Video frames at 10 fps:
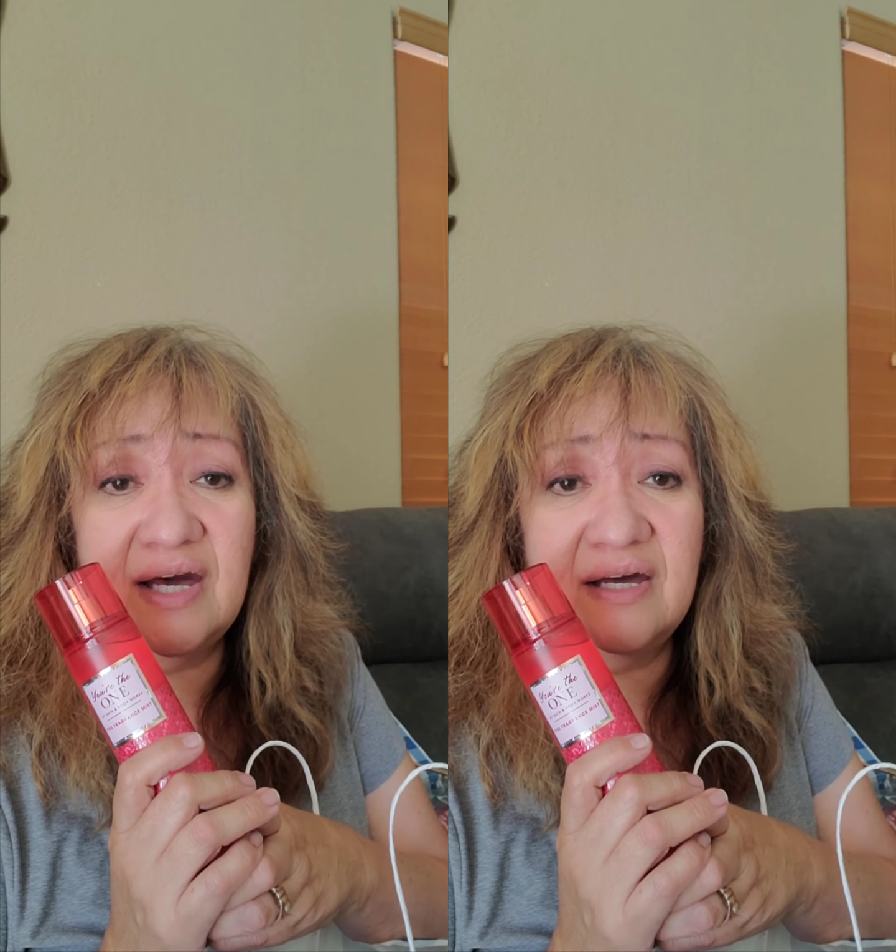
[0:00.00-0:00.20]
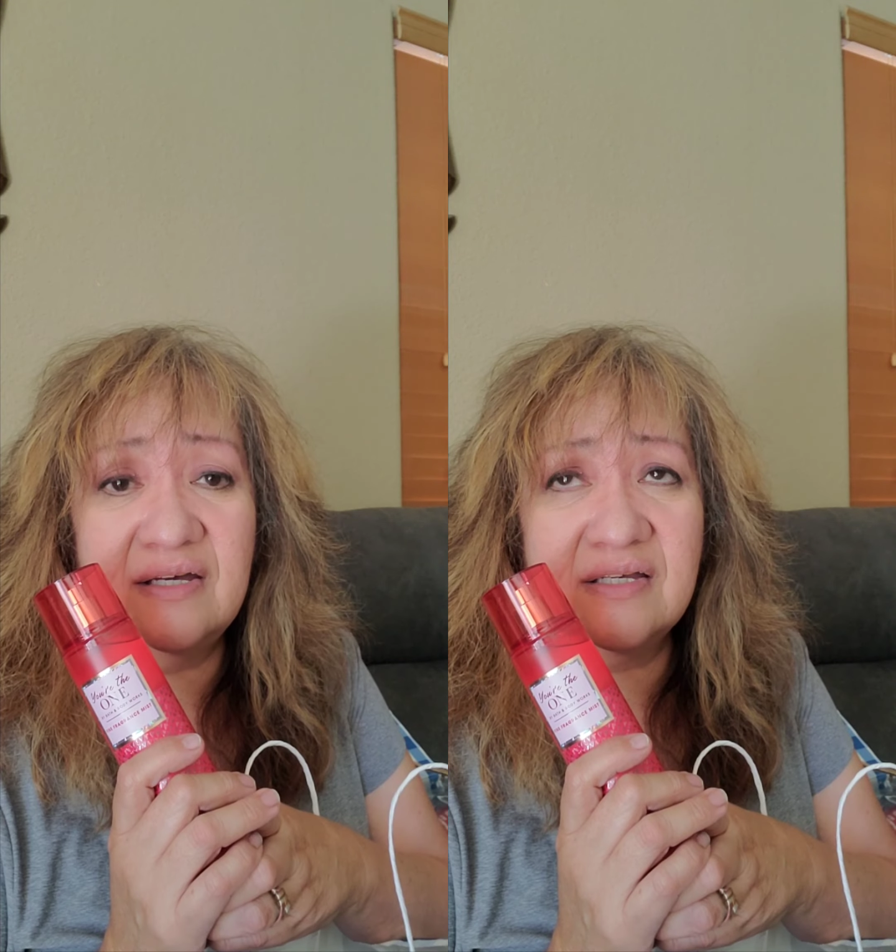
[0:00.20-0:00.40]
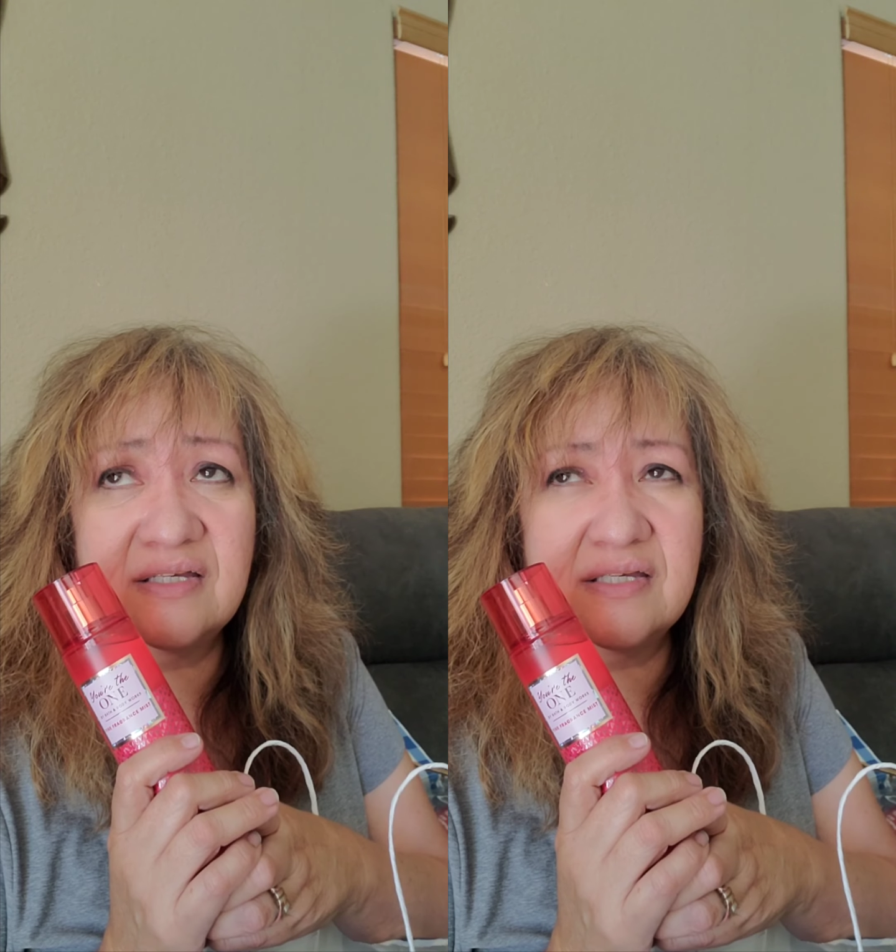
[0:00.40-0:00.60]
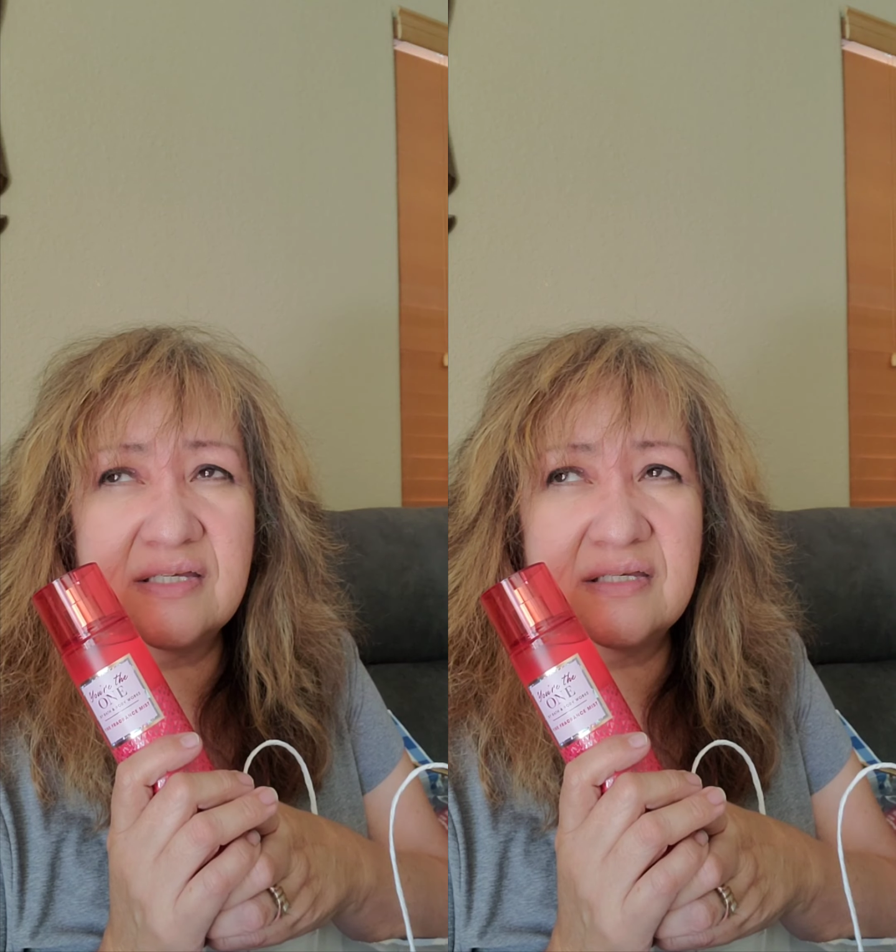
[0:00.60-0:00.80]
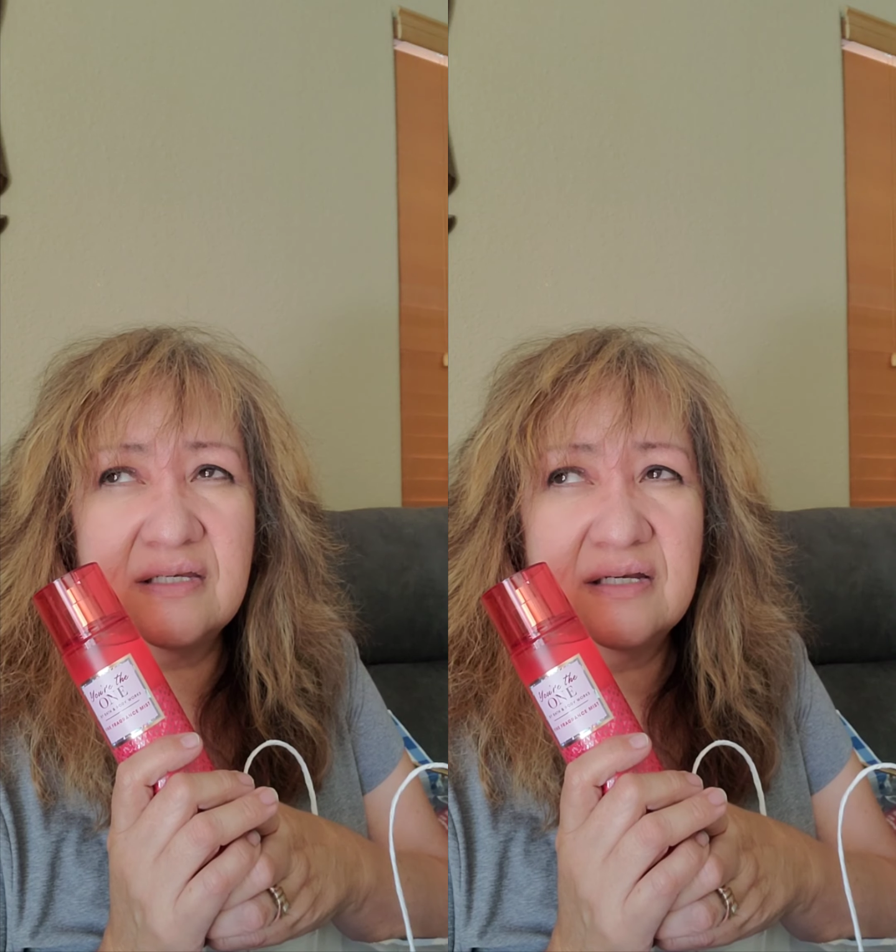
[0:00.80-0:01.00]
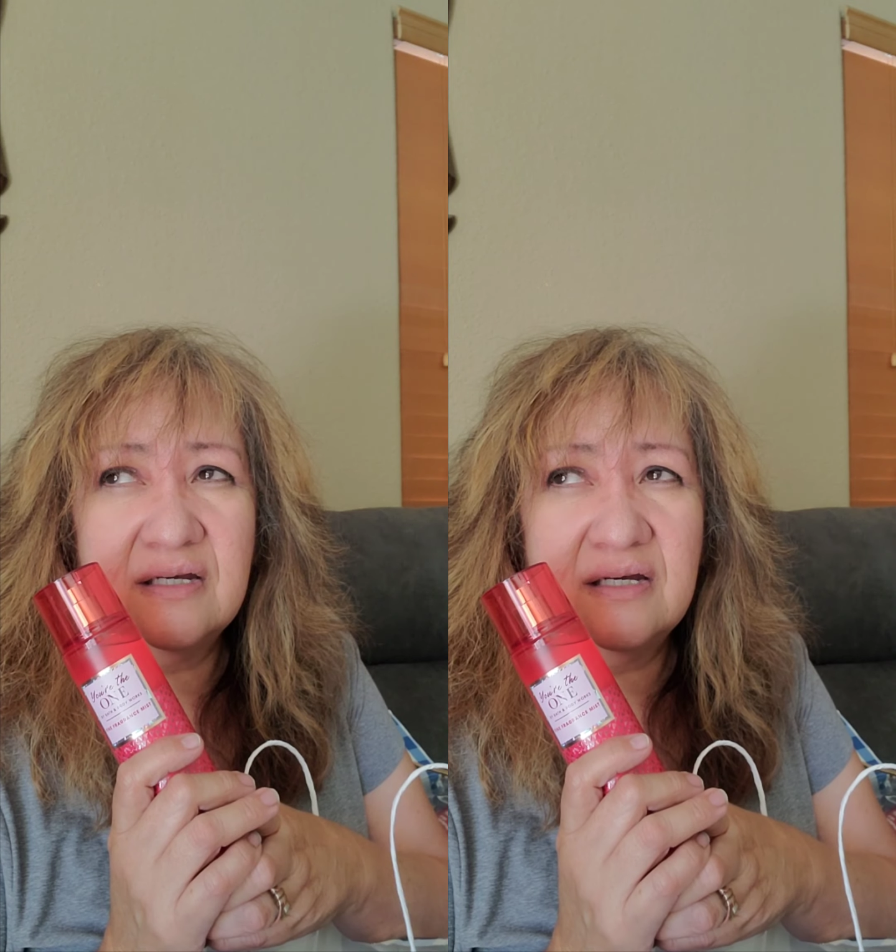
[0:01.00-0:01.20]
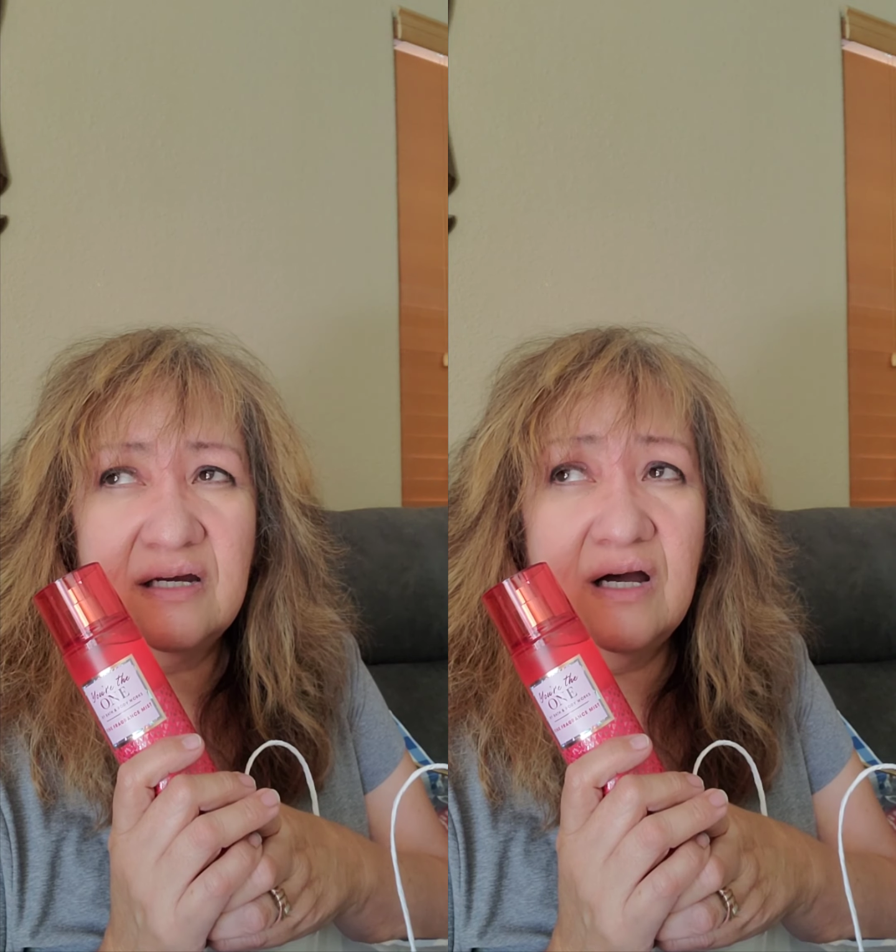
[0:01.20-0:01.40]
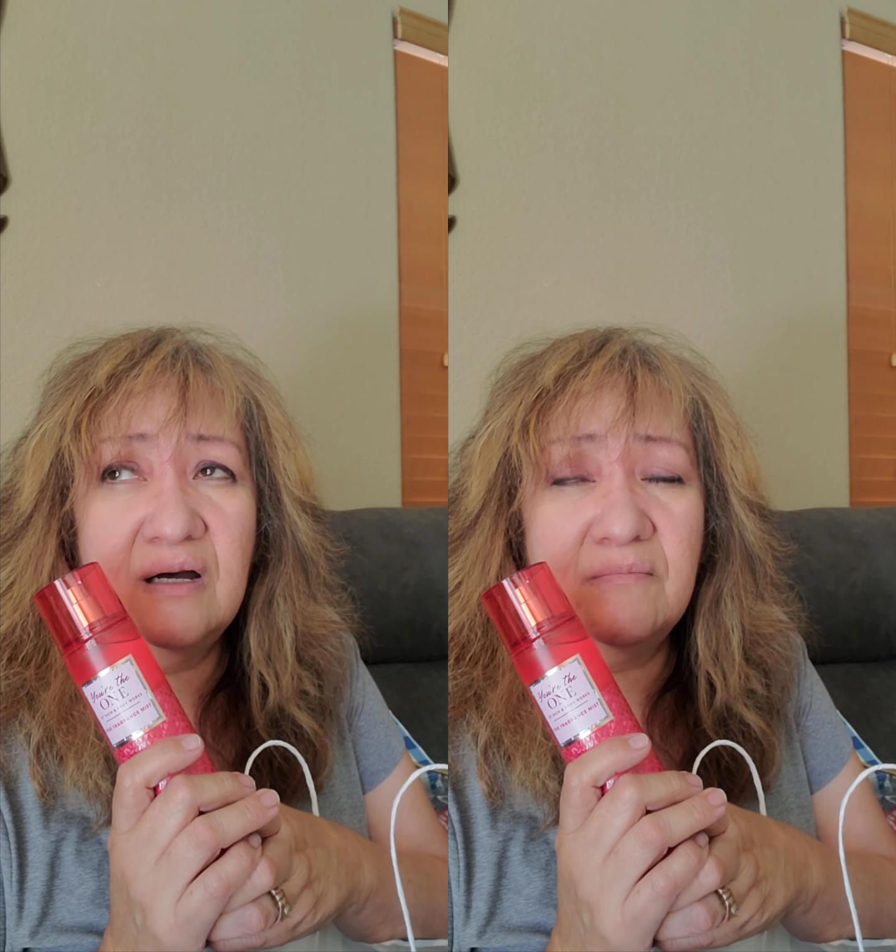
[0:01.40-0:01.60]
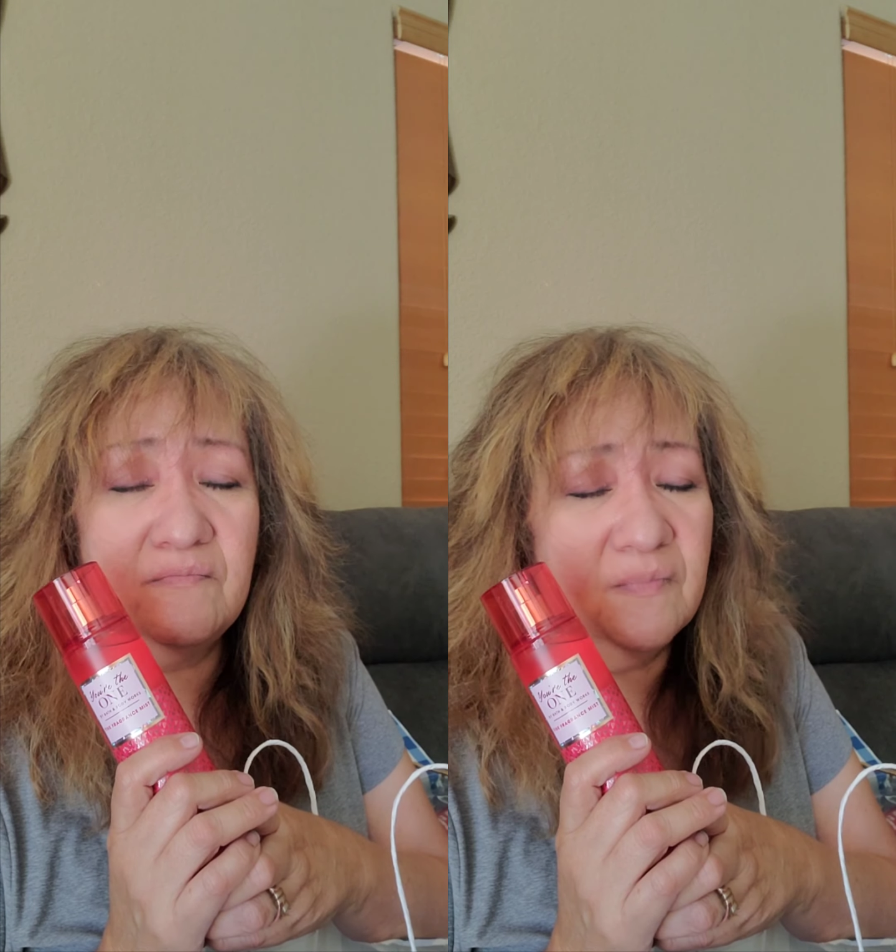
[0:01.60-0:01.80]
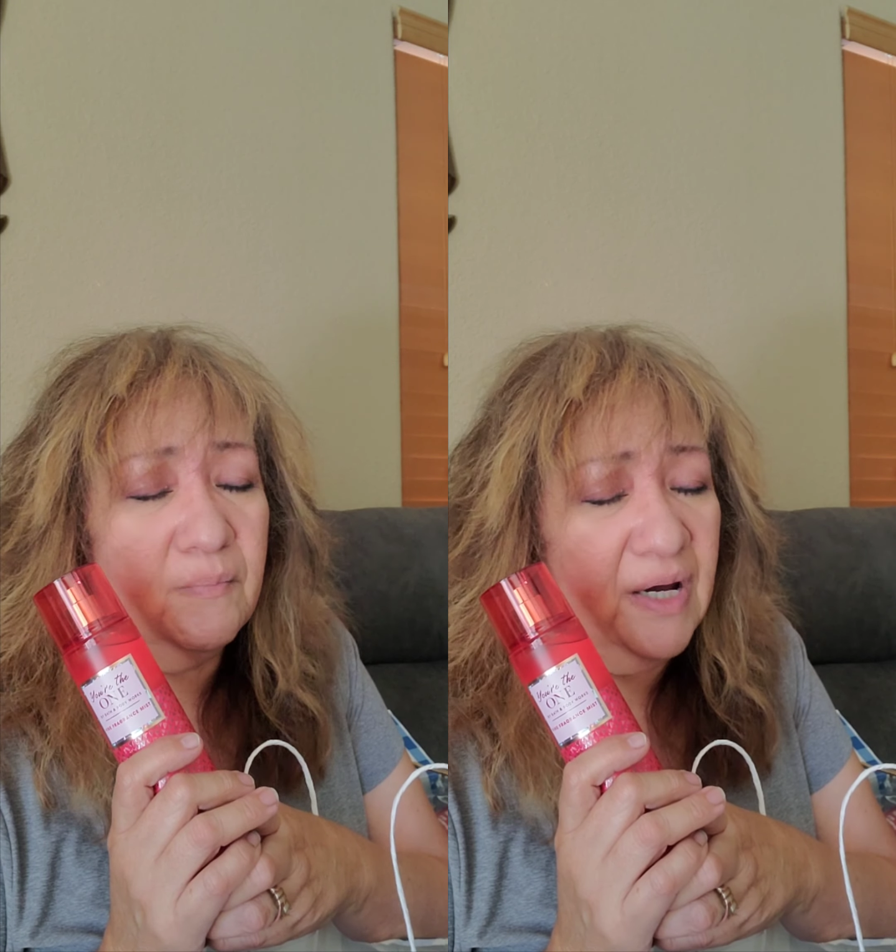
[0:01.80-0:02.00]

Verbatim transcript: that is um,